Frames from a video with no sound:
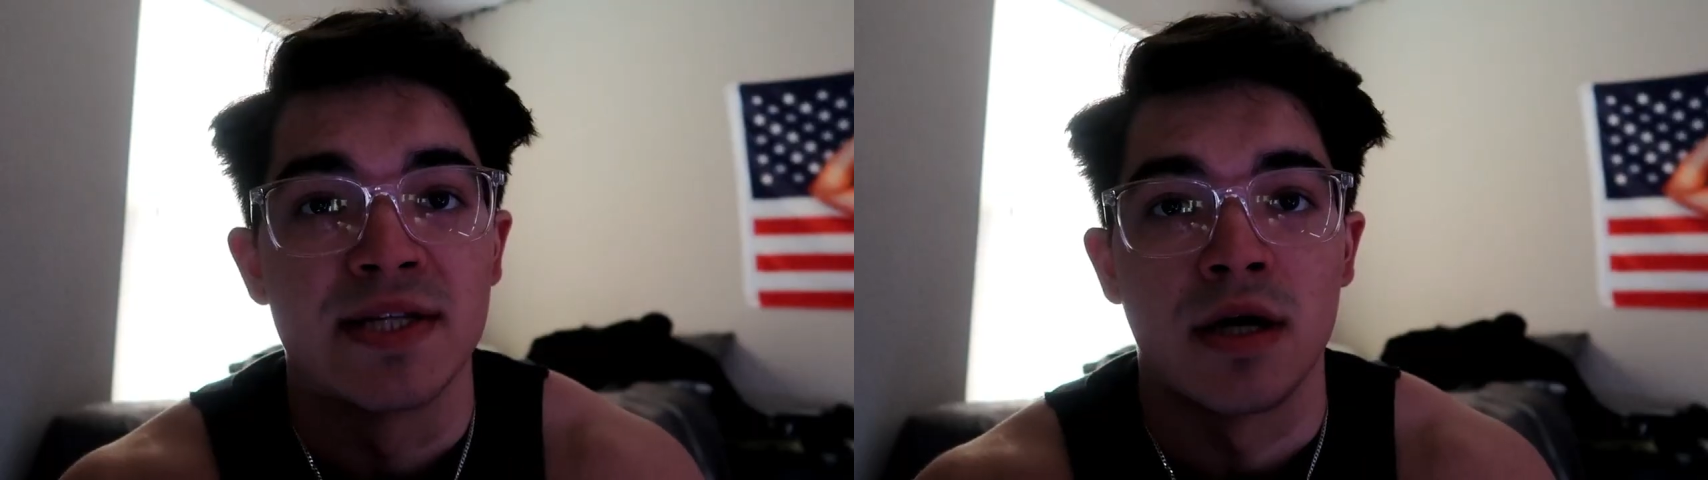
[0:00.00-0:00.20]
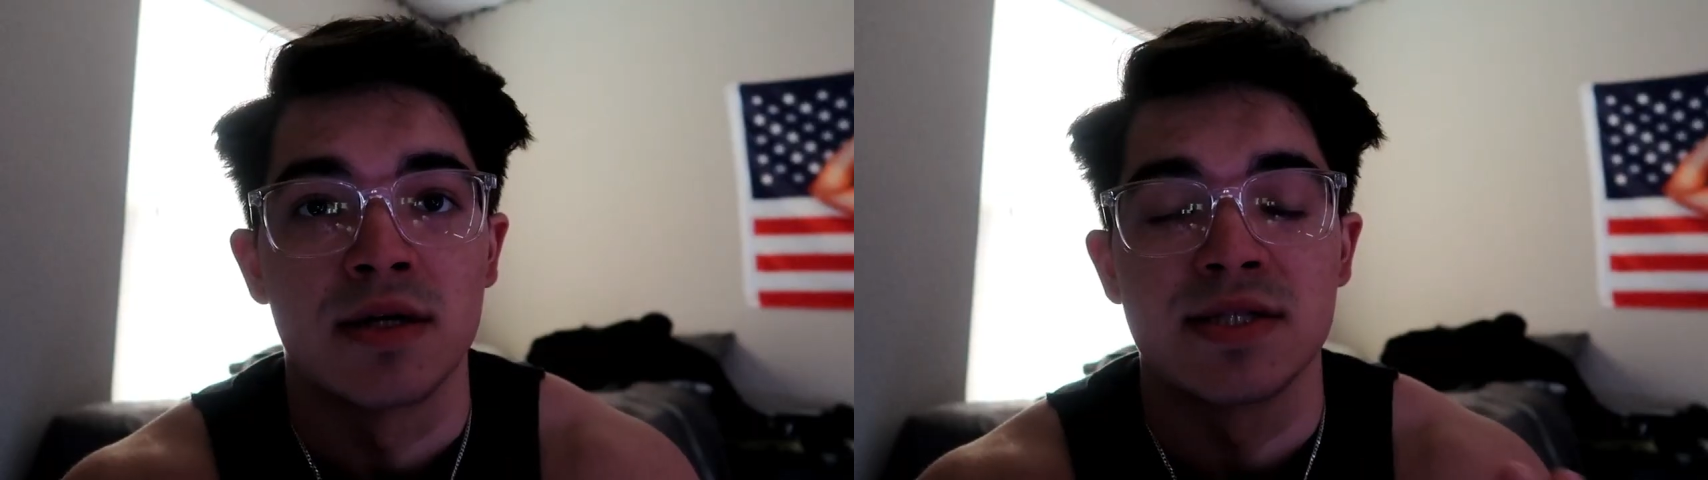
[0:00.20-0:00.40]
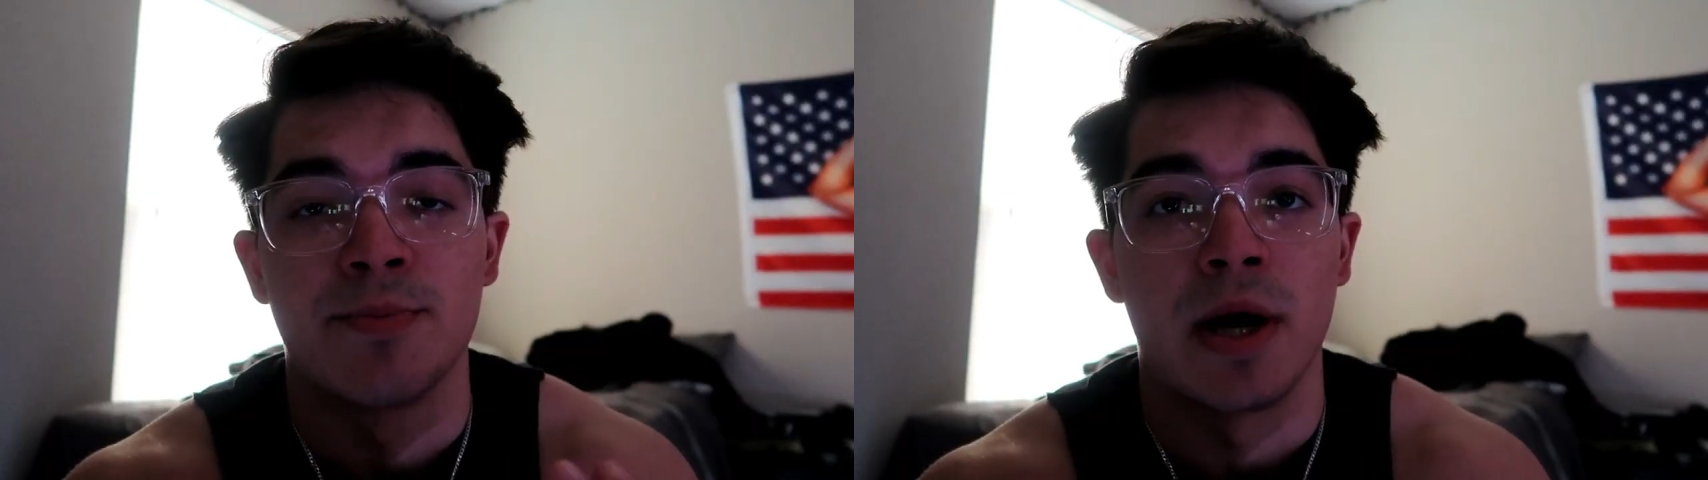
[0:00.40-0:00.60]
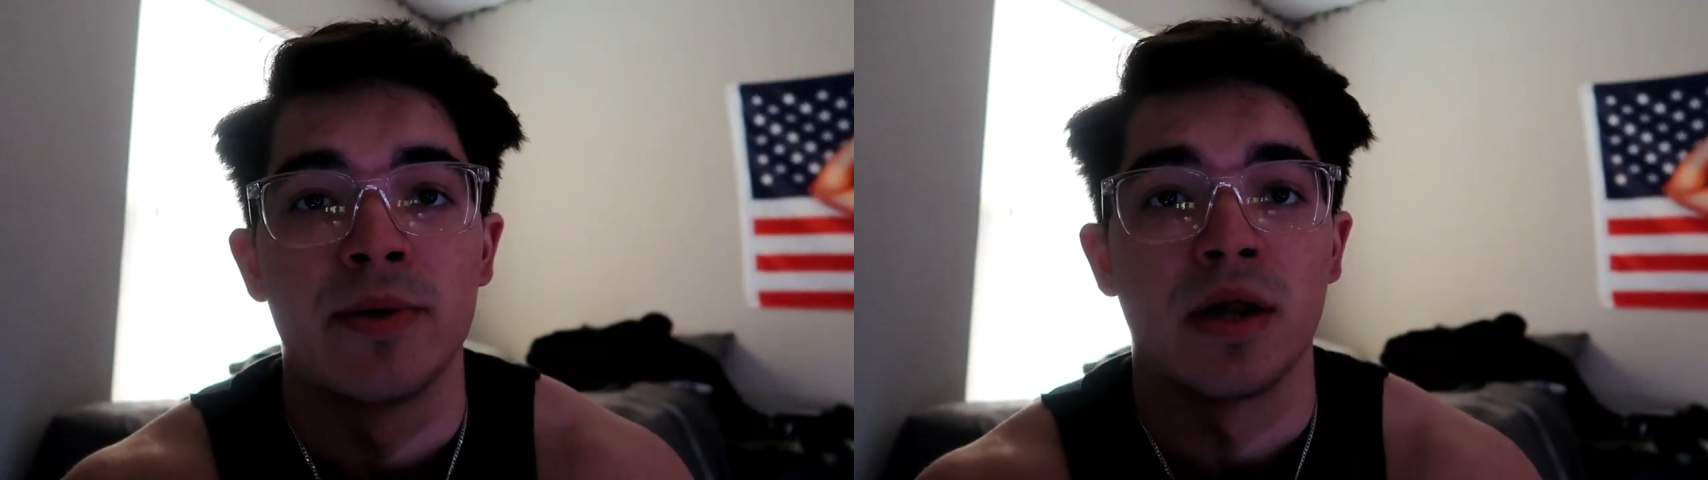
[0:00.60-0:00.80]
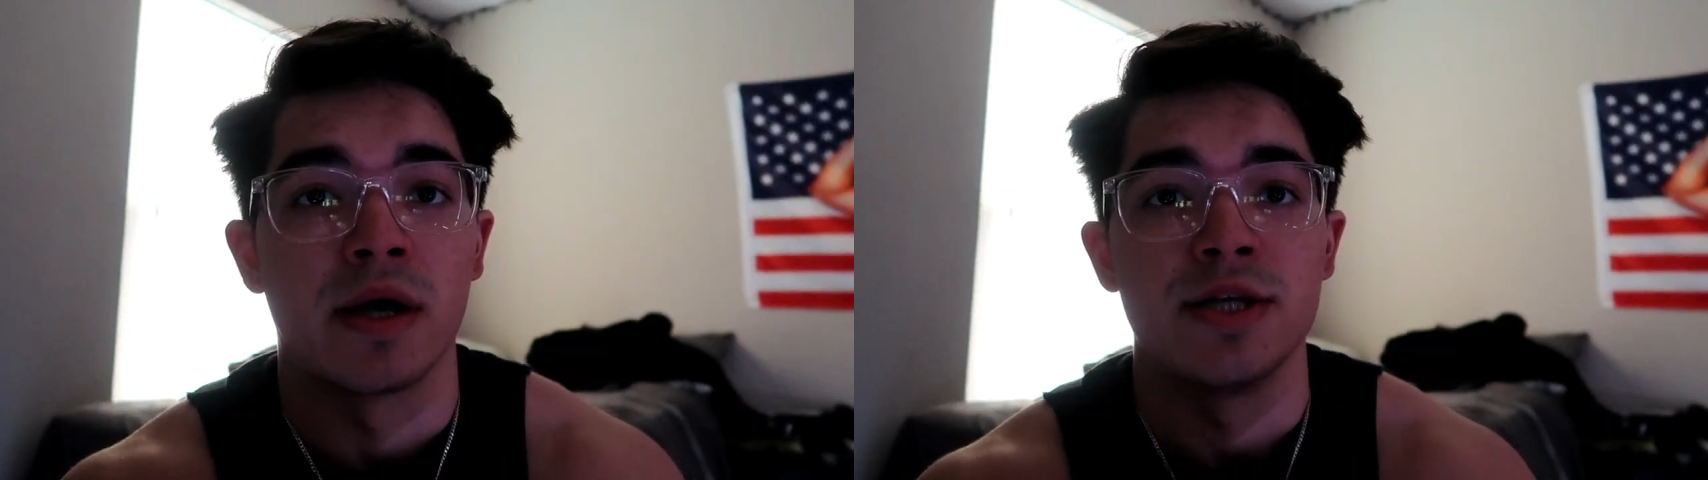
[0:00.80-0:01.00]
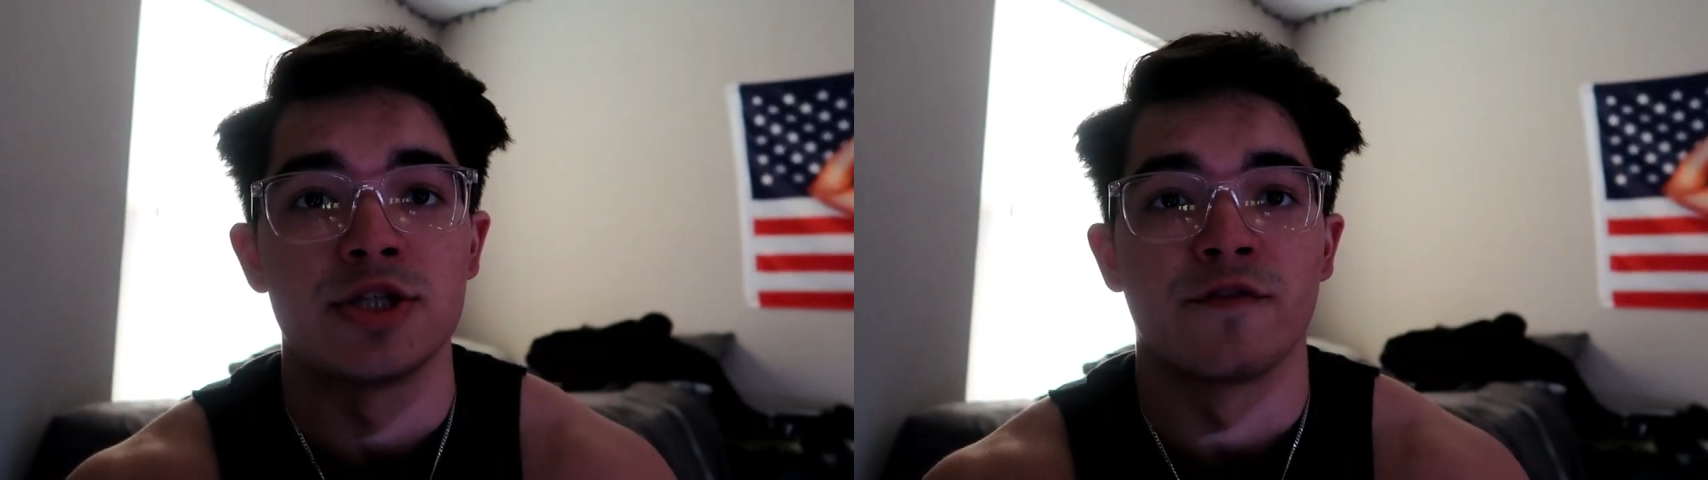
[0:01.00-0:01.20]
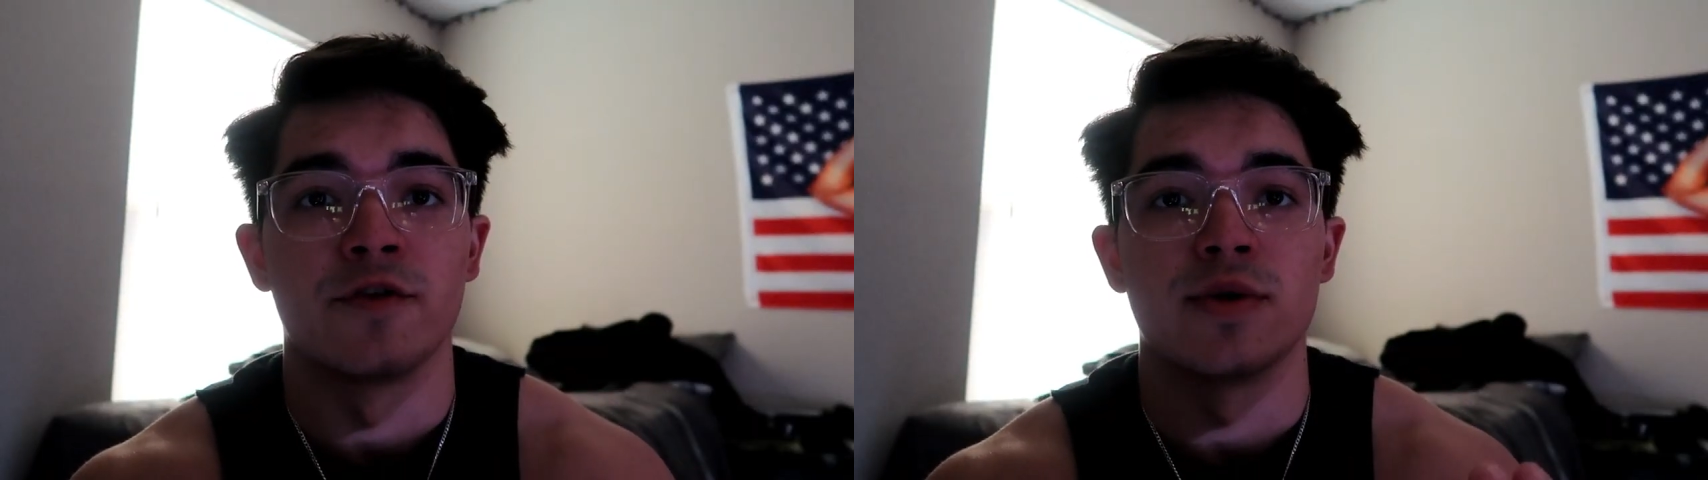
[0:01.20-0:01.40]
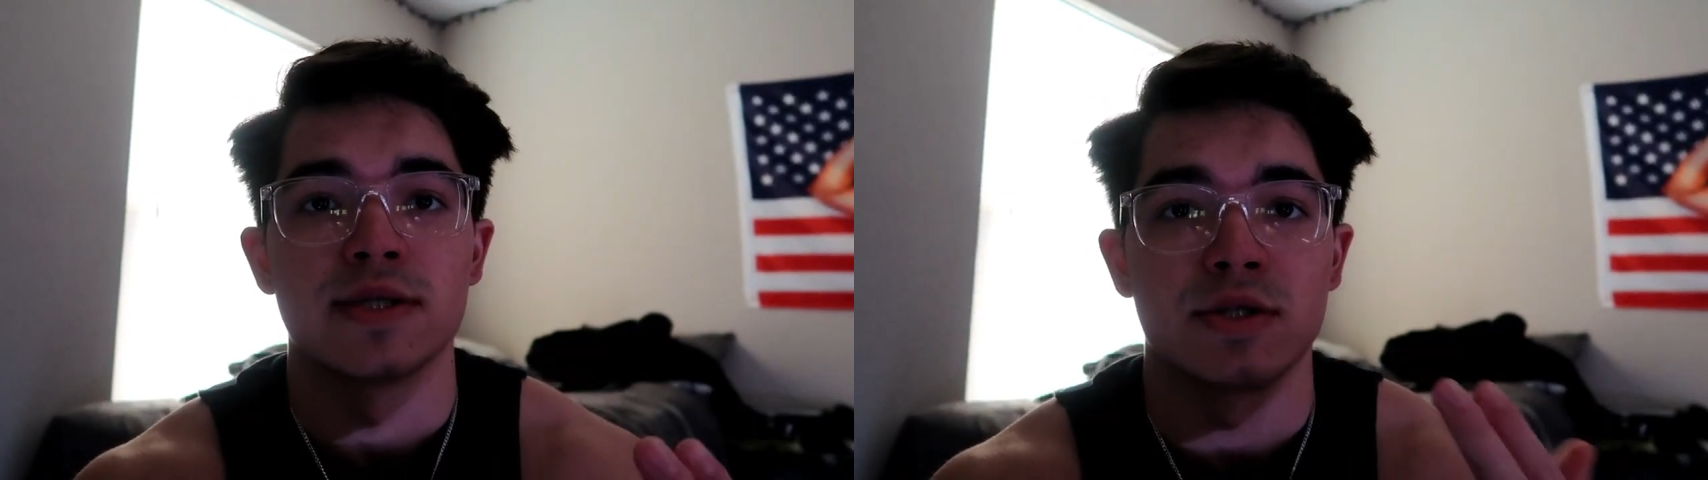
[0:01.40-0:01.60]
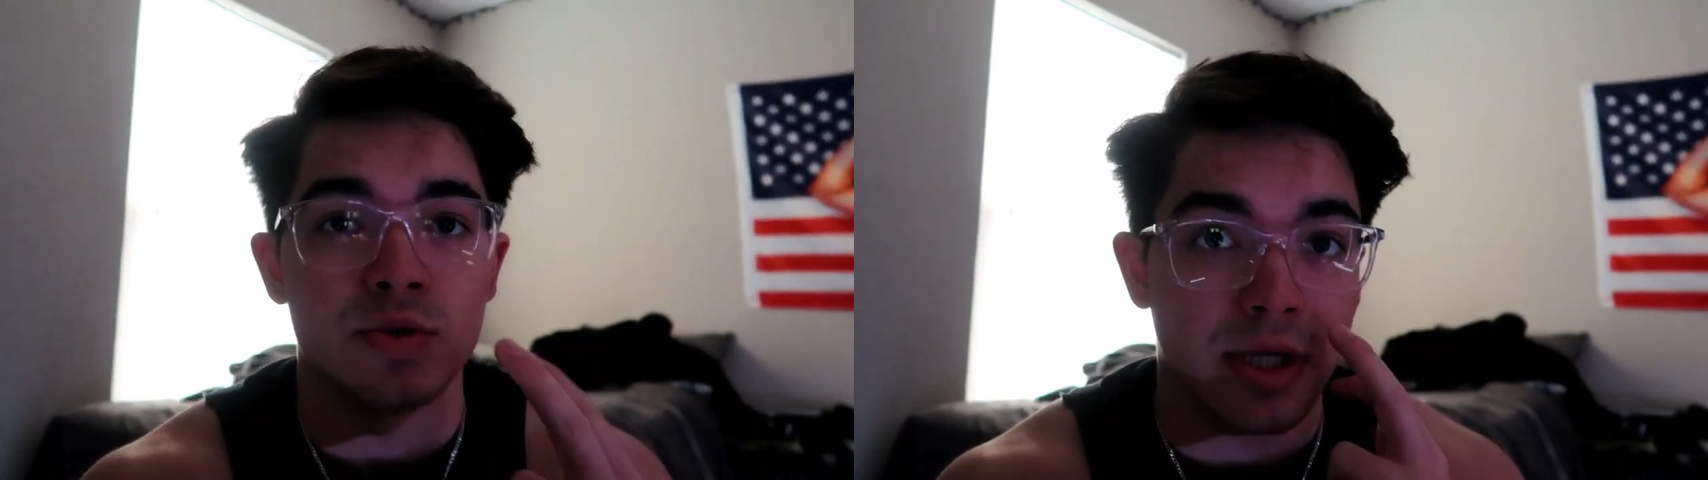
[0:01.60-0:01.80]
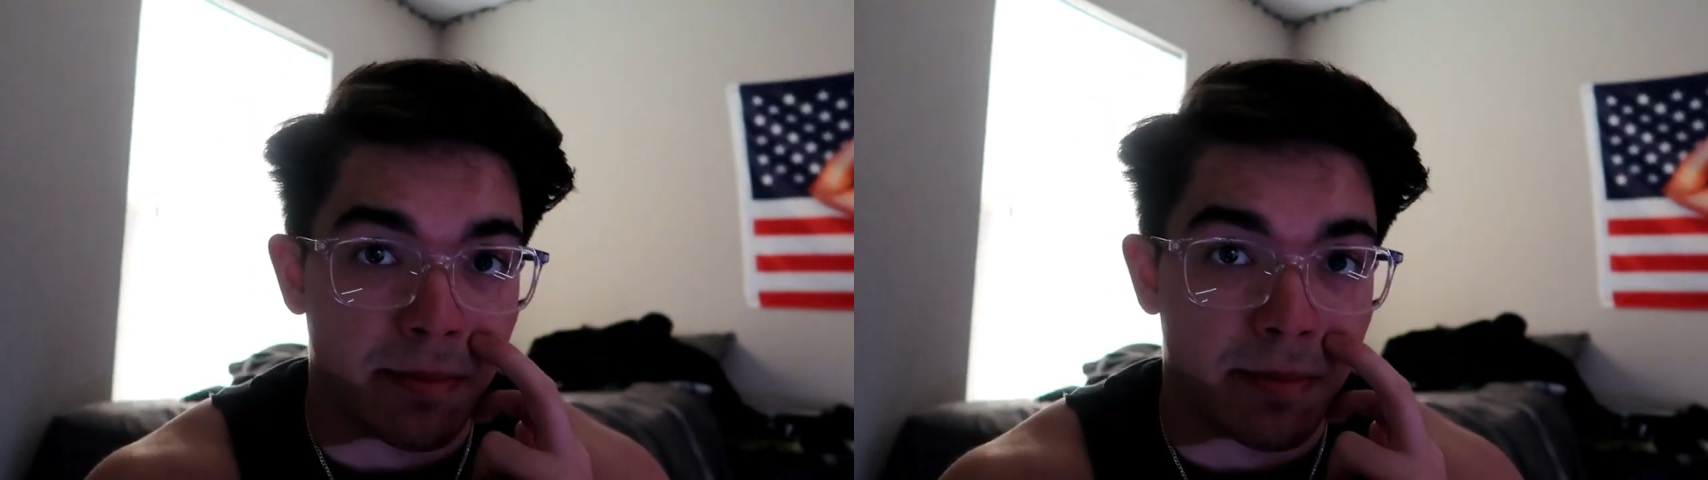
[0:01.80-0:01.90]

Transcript: It's honestly probably a lot easier for you guys to use